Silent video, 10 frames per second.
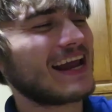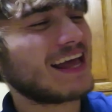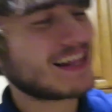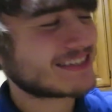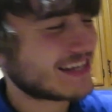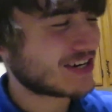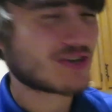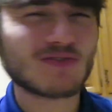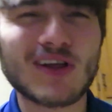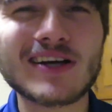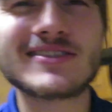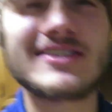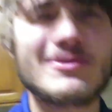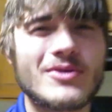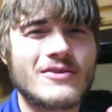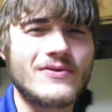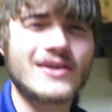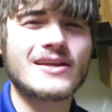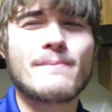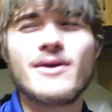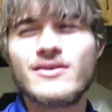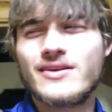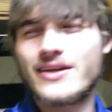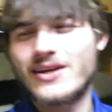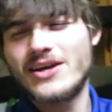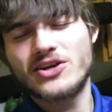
Alex Ecker Vlogs is in the motherfucking building.